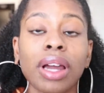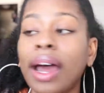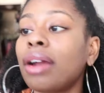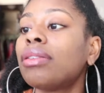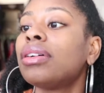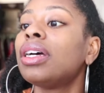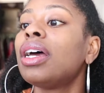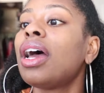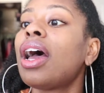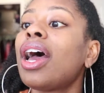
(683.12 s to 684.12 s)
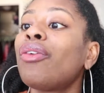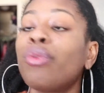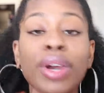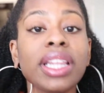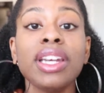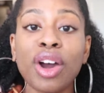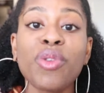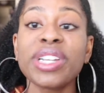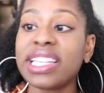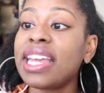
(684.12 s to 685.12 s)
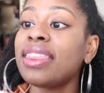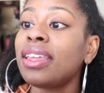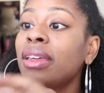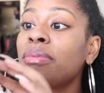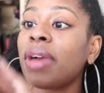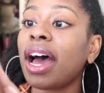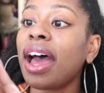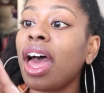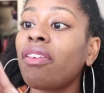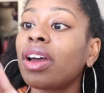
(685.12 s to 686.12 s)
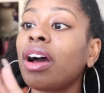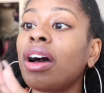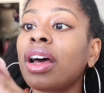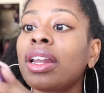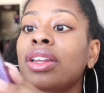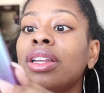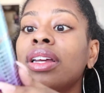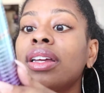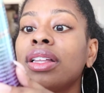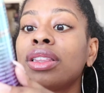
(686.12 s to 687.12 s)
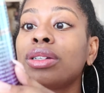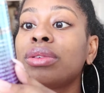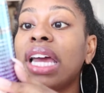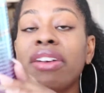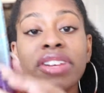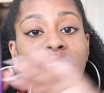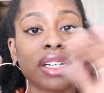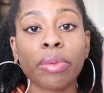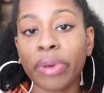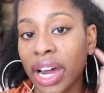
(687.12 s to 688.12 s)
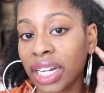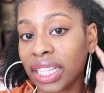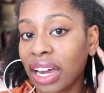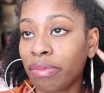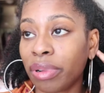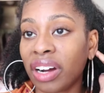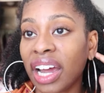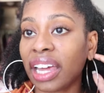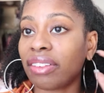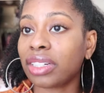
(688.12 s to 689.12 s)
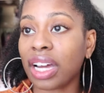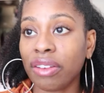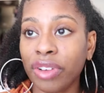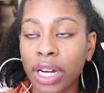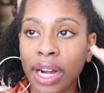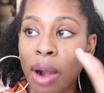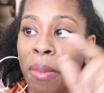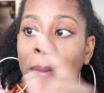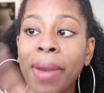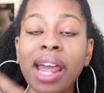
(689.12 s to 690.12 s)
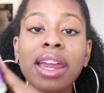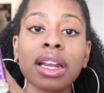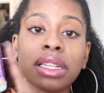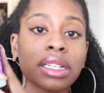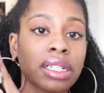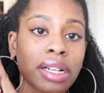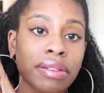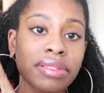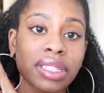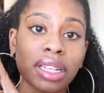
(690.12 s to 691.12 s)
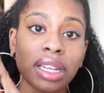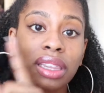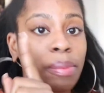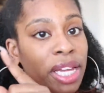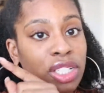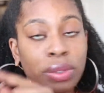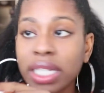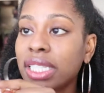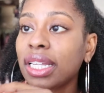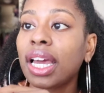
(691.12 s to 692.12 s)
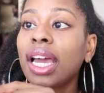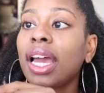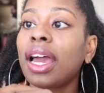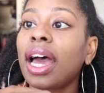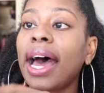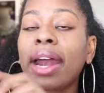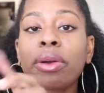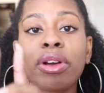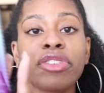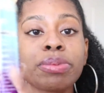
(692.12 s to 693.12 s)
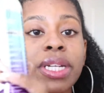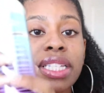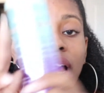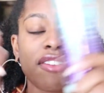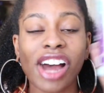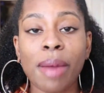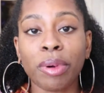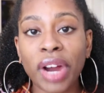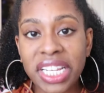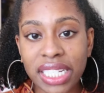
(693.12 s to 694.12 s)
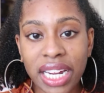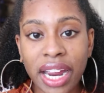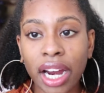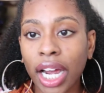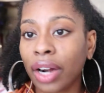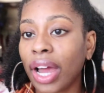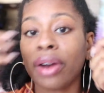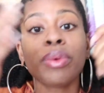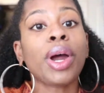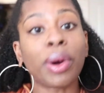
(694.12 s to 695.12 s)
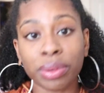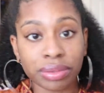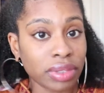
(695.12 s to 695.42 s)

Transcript: don't really know what's in them. I haven't gone through every single product that I've bought and tried to figure it out, but my hair loves the main choice. I don't know if it's because I have high porosity hair. I don't know.